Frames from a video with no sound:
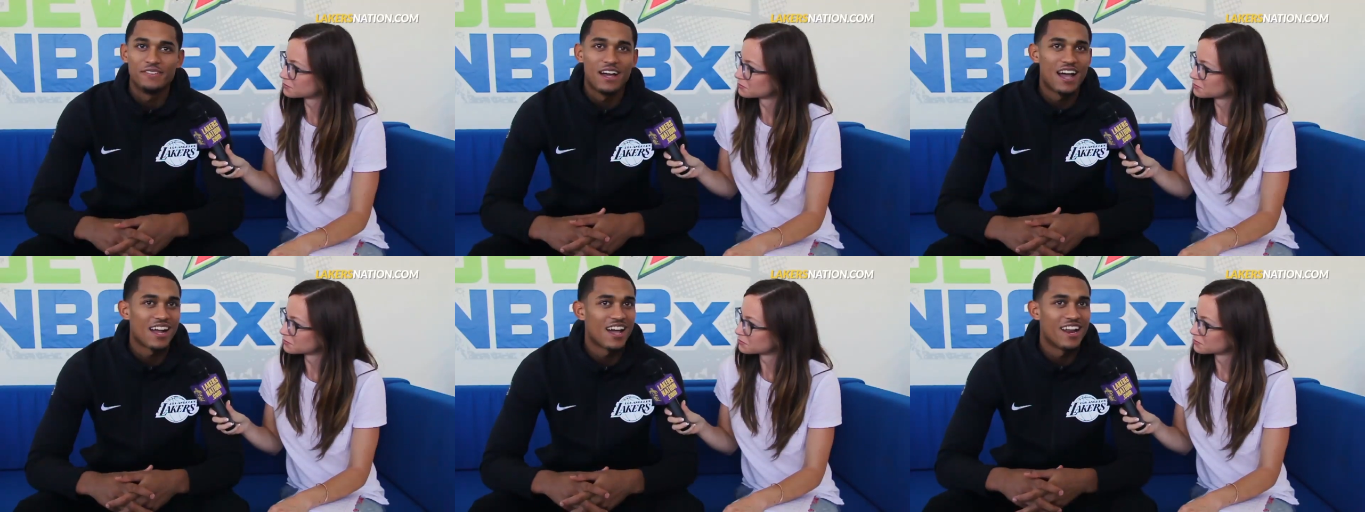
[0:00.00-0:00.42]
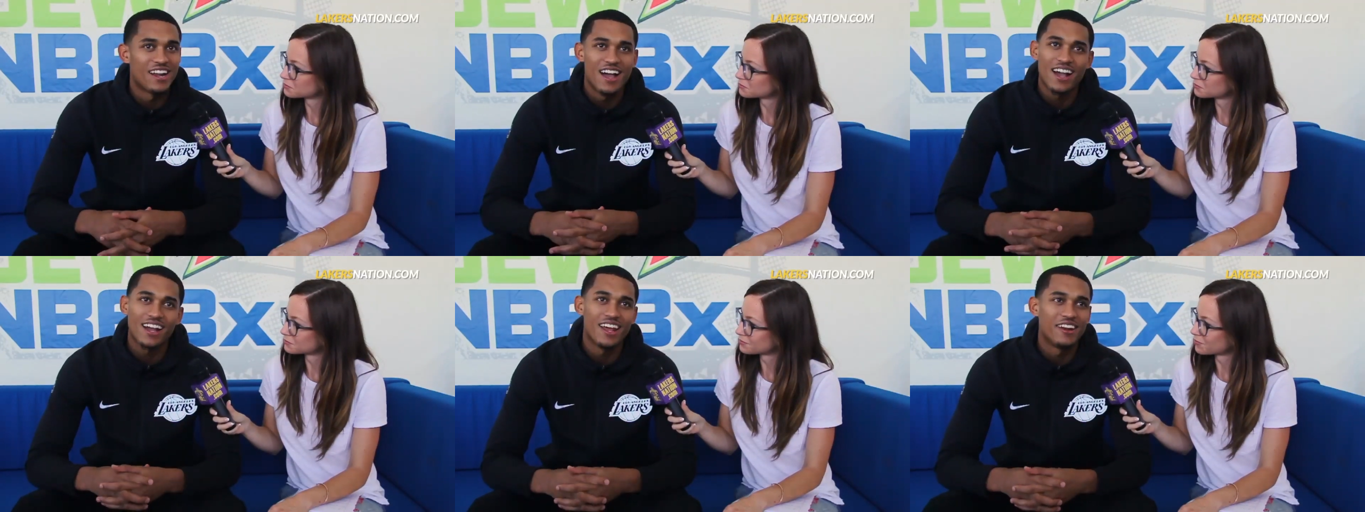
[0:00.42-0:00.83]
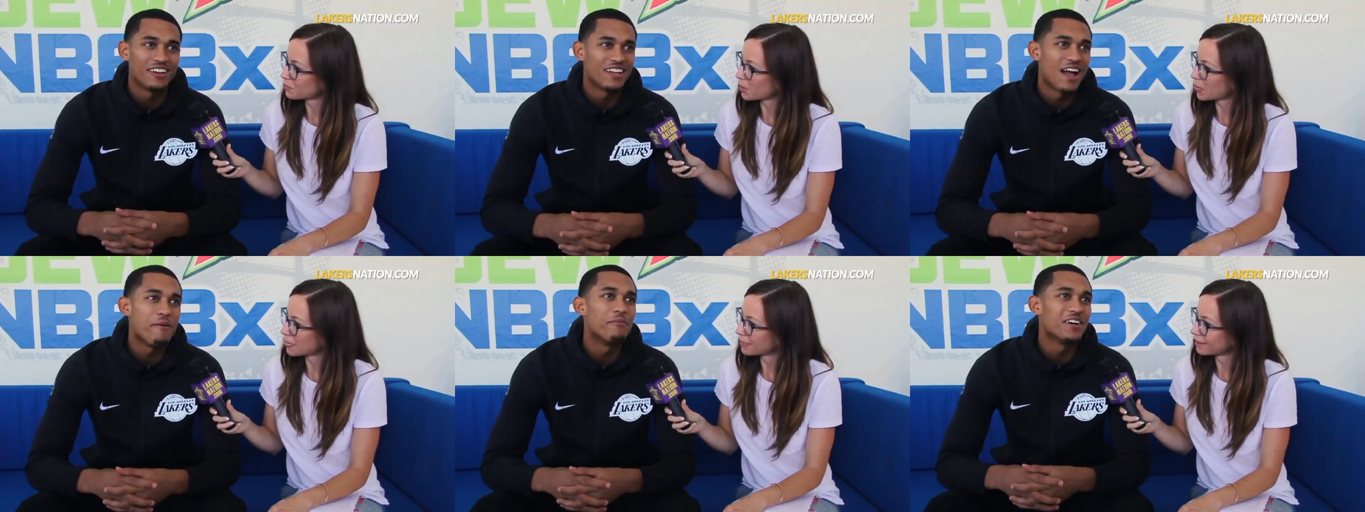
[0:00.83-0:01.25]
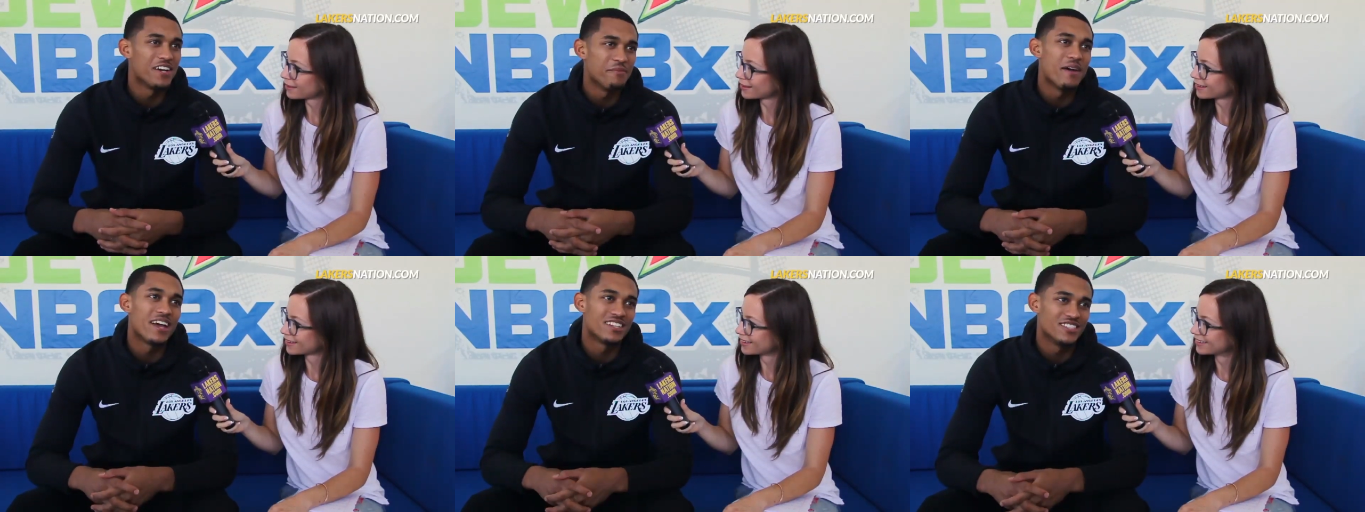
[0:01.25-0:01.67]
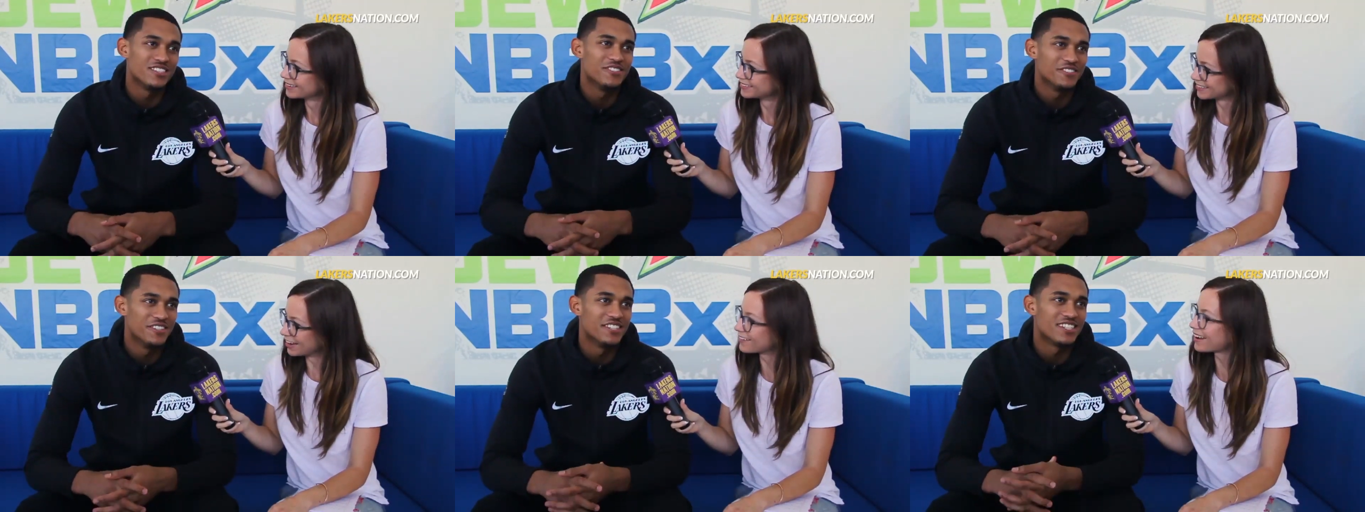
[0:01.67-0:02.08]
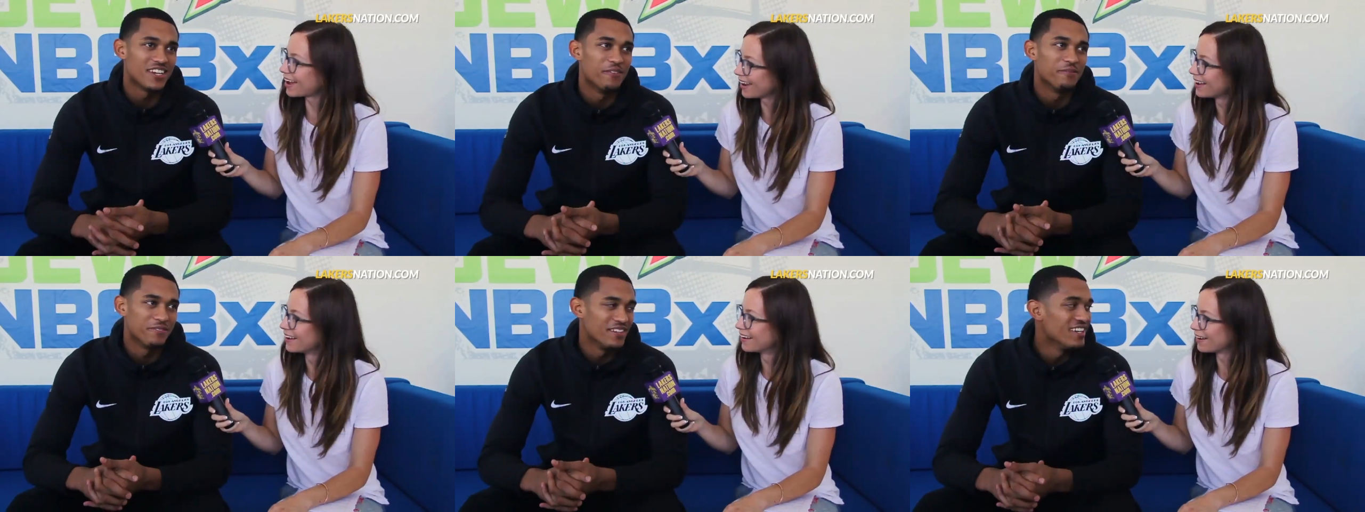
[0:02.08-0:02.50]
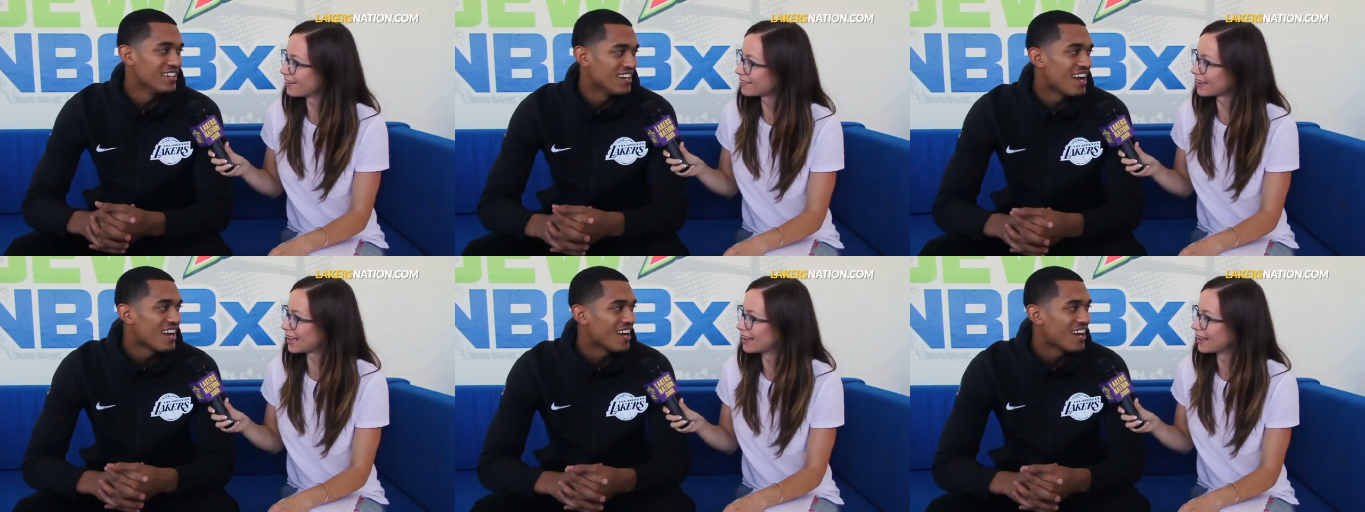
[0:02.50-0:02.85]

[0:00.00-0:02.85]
Speaker 1: I gotta, I gotta, I'm gonna come back to you with okay. something. Yeah, I